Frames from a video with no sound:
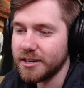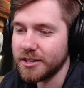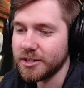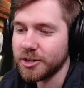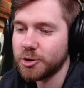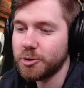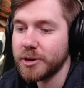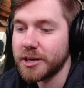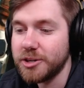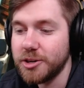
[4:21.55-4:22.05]

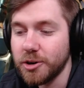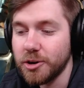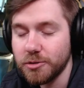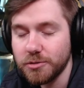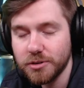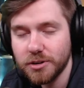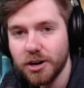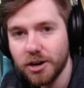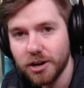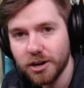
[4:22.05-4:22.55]
Quick
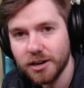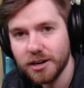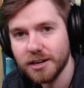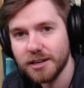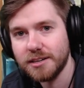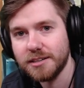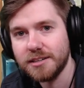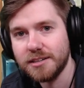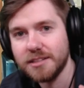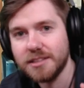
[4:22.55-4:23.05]
note
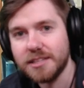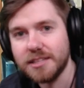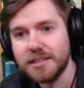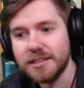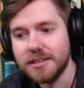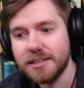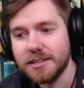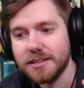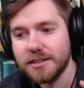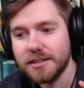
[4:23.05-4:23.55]
on
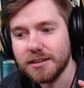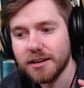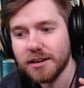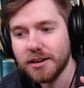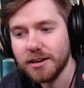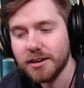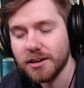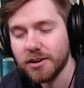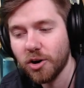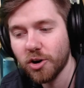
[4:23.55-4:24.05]
the
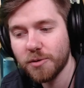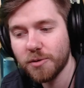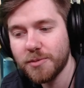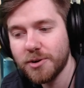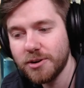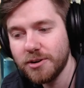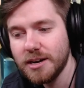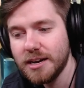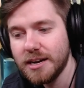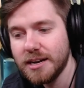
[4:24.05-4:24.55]

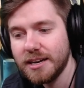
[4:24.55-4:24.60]
armor.